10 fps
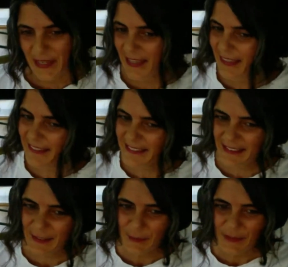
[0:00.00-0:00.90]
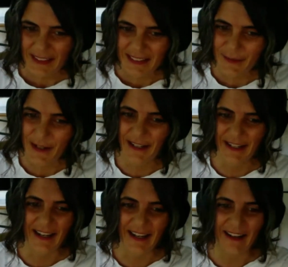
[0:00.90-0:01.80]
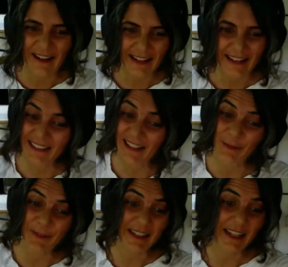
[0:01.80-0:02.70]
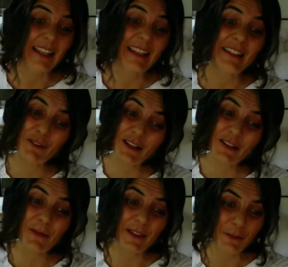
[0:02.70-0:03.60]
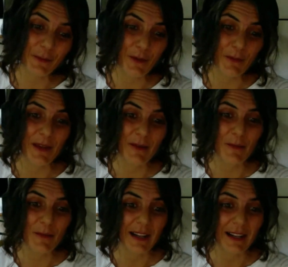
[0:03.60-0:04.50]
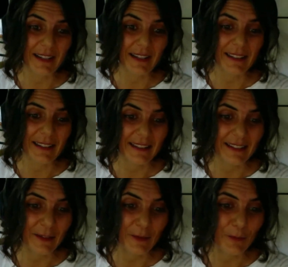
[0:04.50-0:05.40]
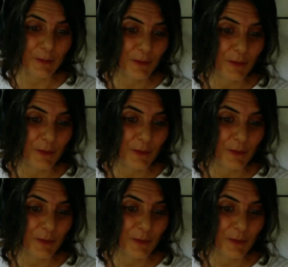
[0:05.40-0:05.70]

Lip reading: that's a hard one, and it really depends what you mean by 1,000